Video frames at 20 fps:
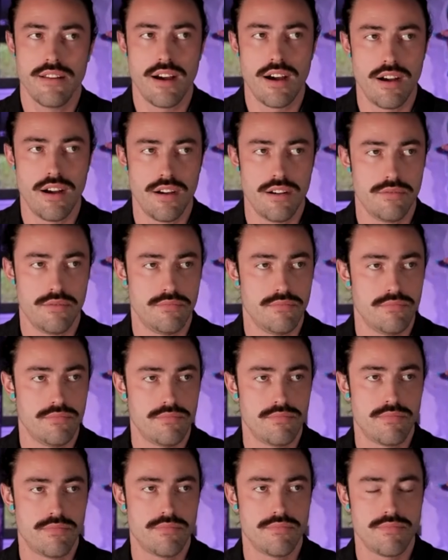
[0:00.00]
Um,
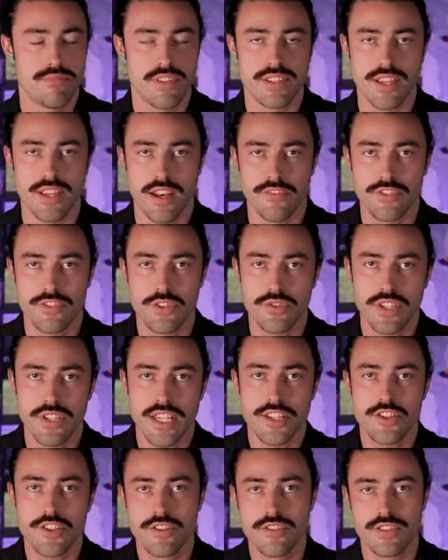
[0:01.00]
the son of two
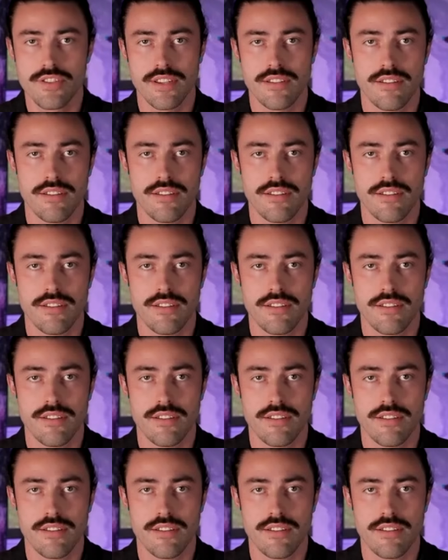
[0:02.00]
teachers